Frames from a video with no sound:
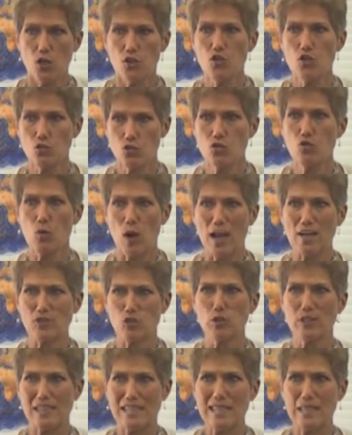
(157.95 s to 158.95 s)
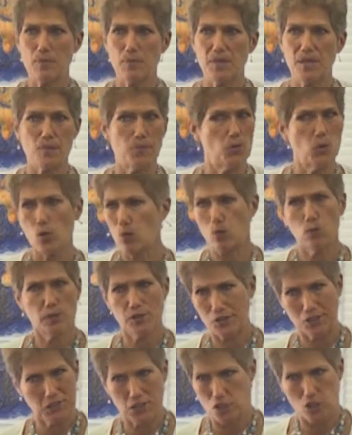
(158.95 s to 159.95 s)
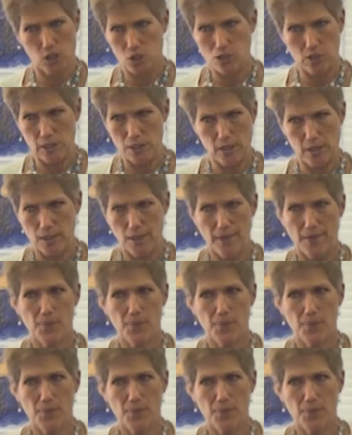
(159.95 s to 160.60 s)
used to actually eat people, which isn't good.